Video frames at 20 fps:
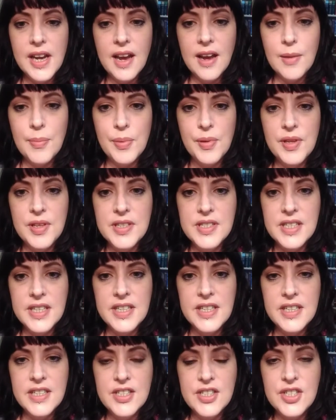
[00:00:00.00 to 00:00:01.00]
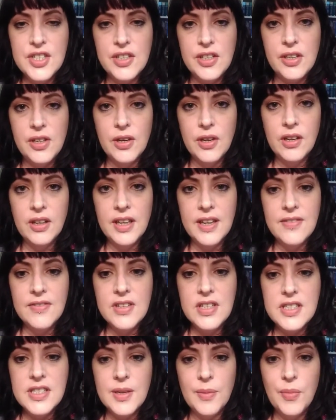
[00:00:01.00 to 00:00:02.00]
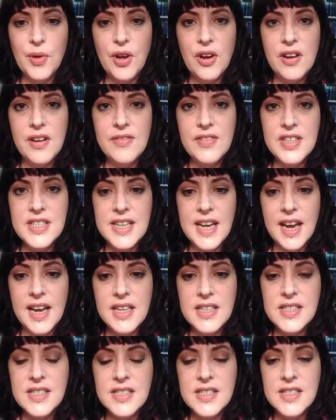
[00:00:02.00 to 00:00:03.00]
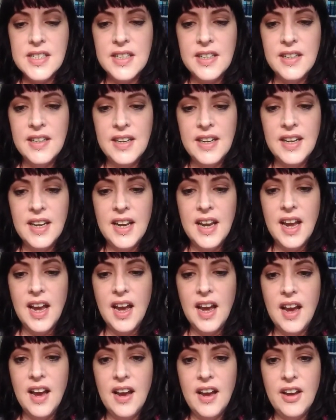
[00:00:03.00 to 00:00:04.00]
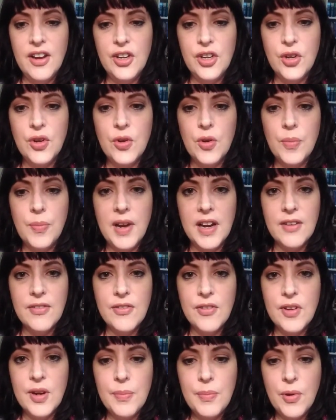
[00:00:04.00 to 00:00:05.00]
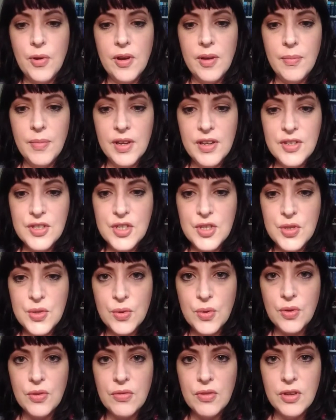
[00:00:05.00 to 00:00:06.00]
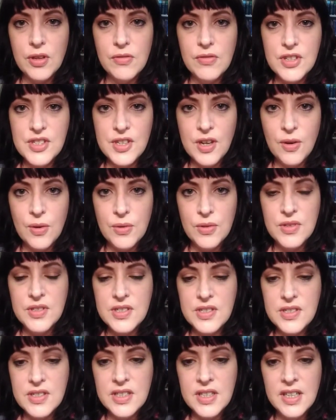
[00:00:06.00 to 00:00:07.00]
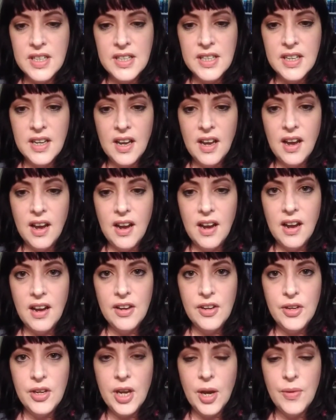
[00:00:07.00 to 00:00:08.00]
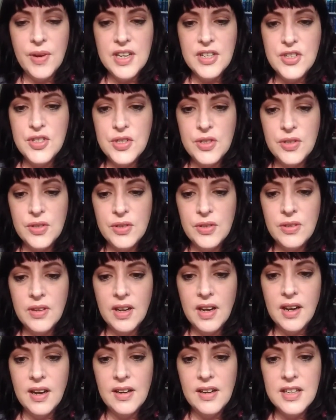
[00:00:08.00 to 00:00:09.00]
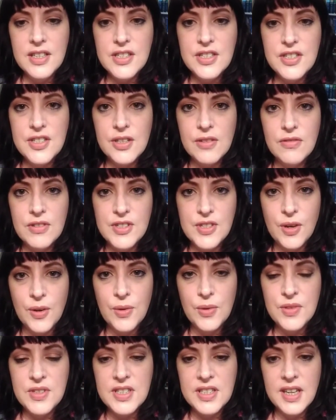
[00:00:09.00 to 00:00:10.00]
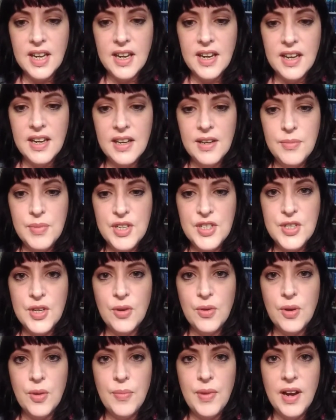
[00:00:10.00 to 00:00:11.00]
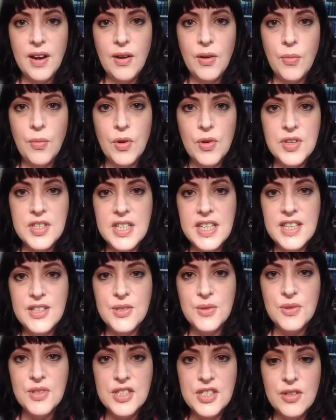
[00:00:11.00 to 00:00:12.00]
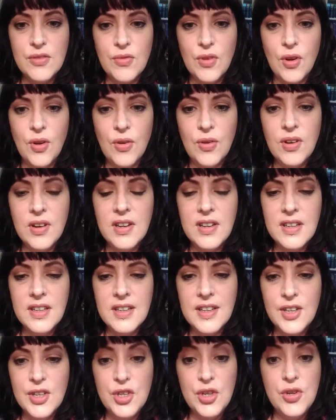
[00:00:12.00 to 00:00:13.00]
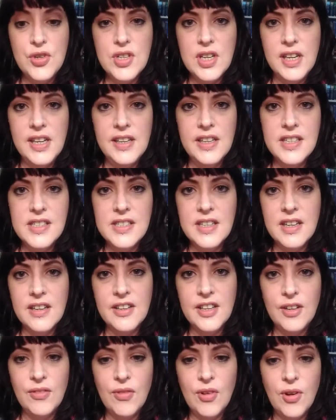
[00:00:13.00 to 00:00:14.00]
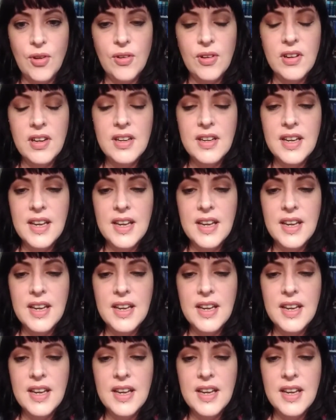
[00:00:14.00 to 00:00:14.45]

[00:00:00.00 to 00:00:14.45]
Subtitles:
happens is you're given some kind of a test, you're called back for an appointment to talk through the results, you go in to listen to the results and be told about what is or isn't wrong. Usually there's nothing wrong,